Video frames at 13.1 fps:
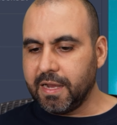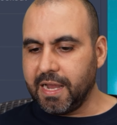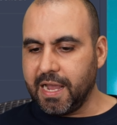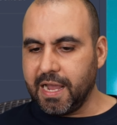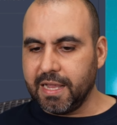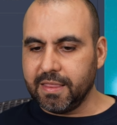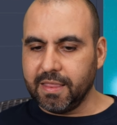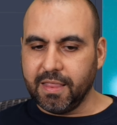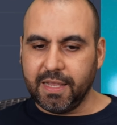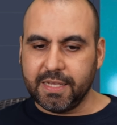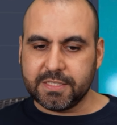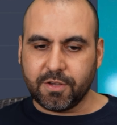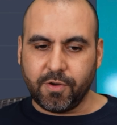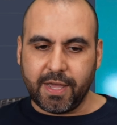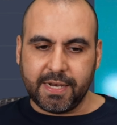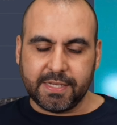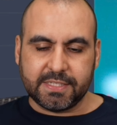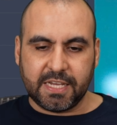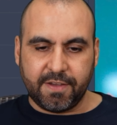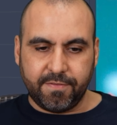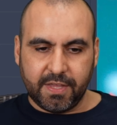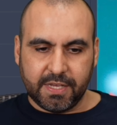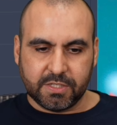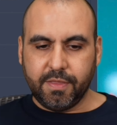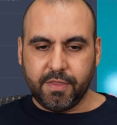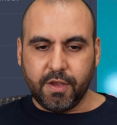And let's go ahead and save
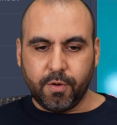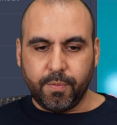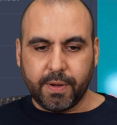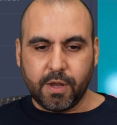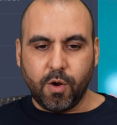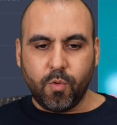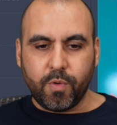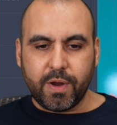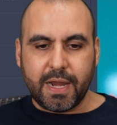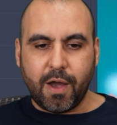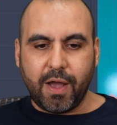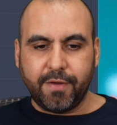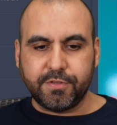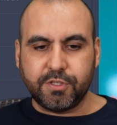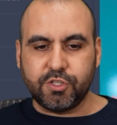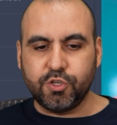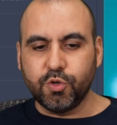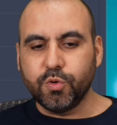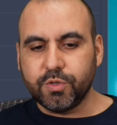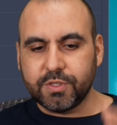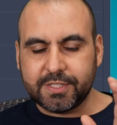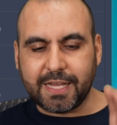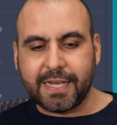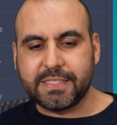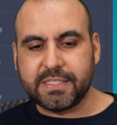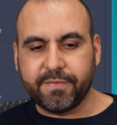this. There we go. We now have two
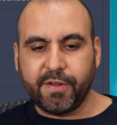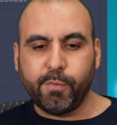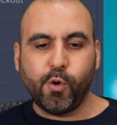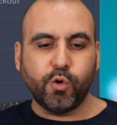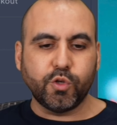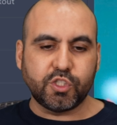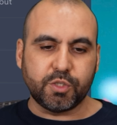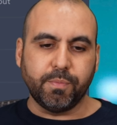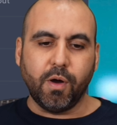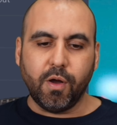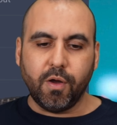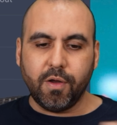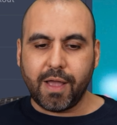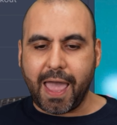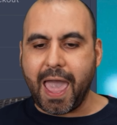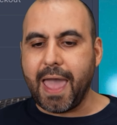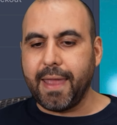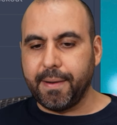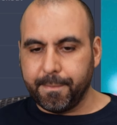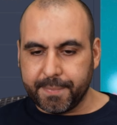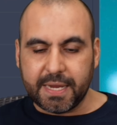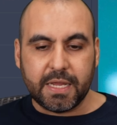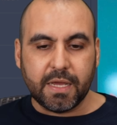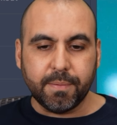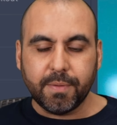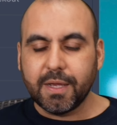sizes available, small and
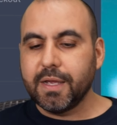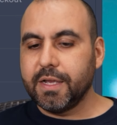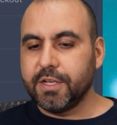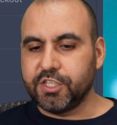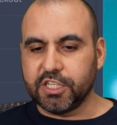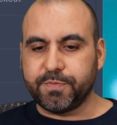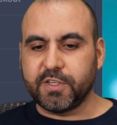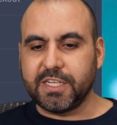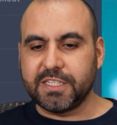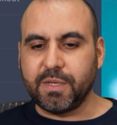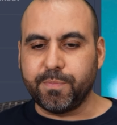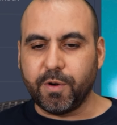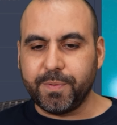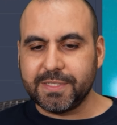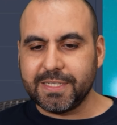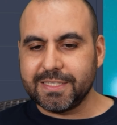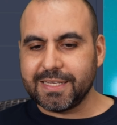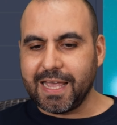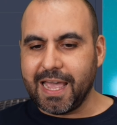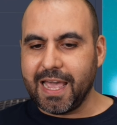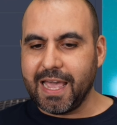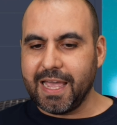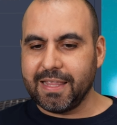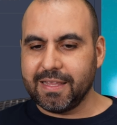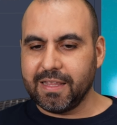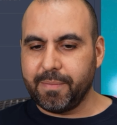medium, just for testing purposes.
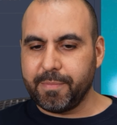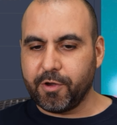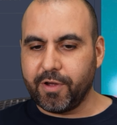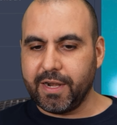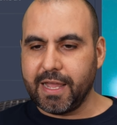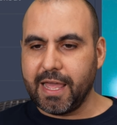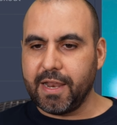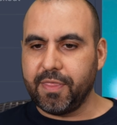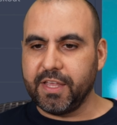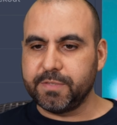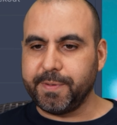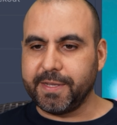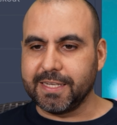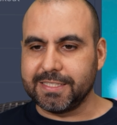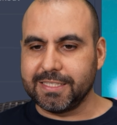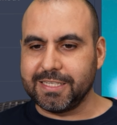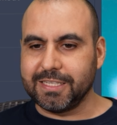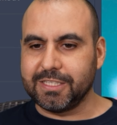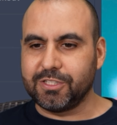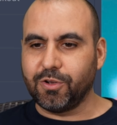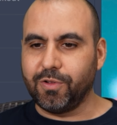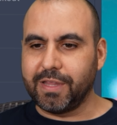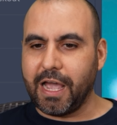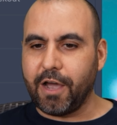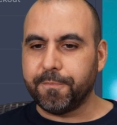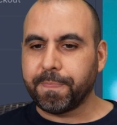And let me go ahead and edit this because it says
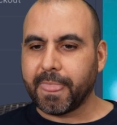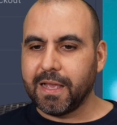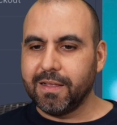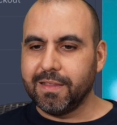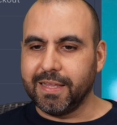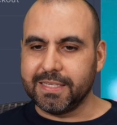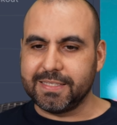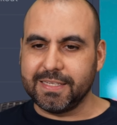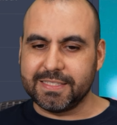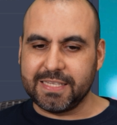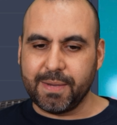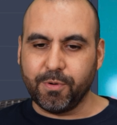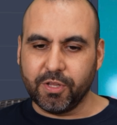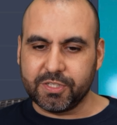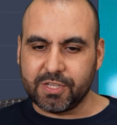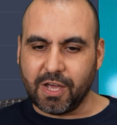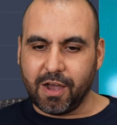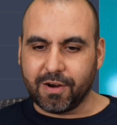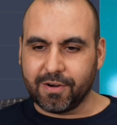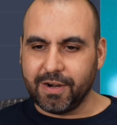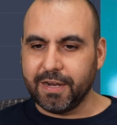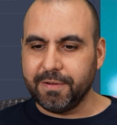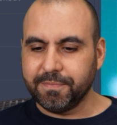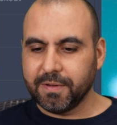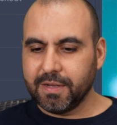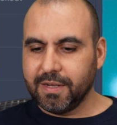sold out. Let's disable the stock, all
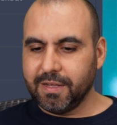right?